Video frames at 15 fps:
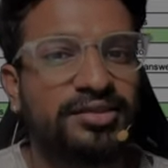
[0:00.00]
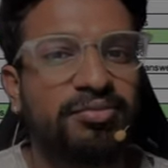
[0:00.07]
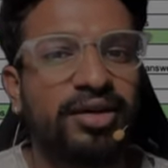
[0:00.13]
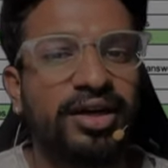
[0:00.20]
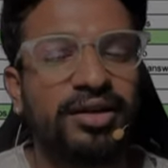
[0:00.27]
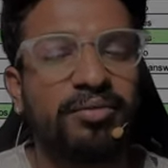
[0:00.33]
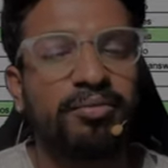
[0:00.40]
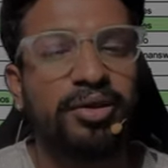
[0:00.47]

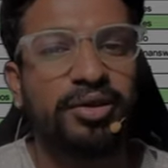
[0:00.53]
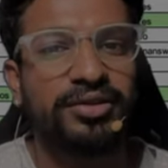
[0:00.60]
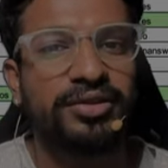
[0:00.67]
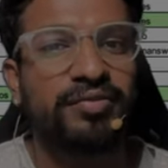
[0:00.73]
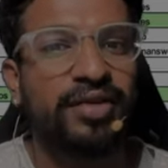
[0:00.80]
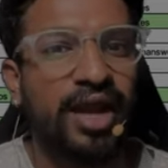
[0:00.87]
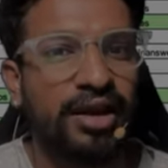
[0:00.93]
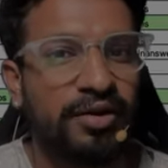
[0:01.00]
but because
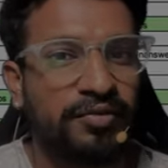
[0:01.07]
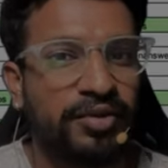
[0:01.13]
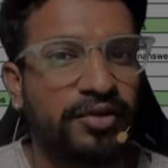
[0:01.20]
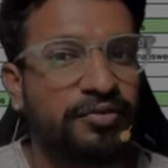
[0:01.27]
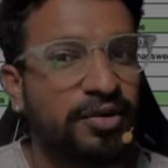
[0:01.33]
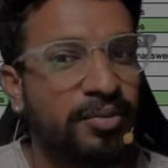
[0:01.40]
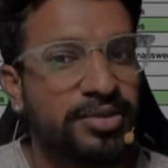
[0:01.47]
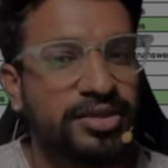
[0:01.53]
of lack of
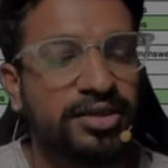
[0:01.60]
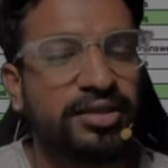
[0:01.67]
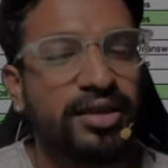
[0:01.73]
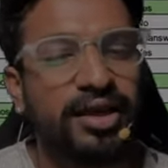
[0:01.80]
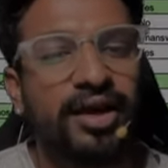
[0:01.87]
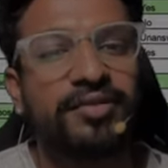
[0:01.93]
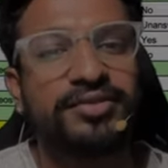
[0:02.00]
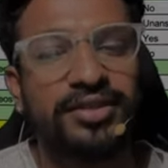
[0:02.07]
information, they
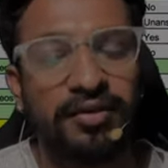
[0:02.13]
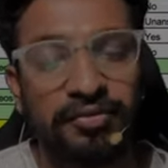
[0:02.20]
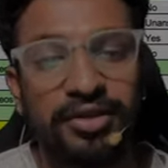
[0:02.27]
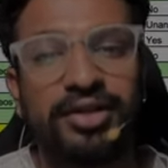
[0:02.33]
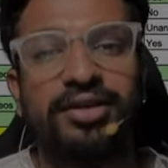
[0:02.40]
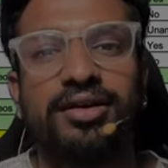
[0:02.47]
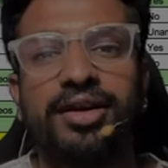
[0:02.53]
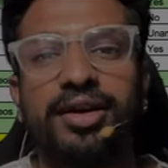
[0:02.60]
have
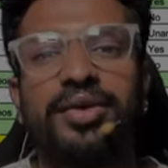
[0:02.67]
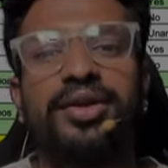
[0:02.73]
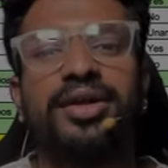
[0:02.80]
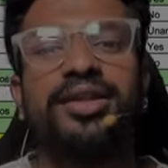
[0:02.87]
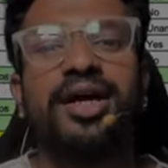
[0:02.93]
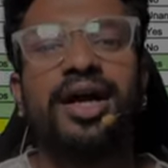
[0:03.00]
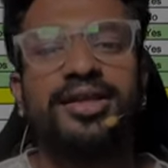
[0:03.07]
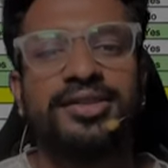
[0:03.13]
suffered
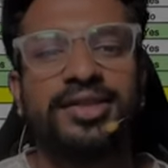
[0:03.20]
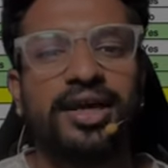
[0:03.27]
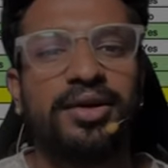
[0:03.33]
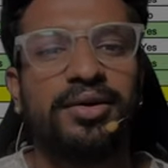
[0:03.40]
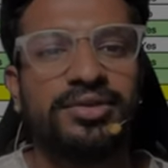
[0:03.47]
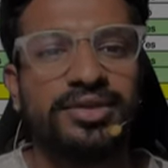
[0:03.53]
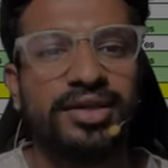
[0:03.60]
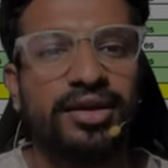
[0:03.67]
during the ICAR
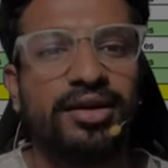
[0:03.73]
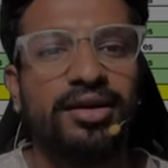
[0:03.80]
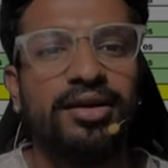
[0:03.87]
counseling.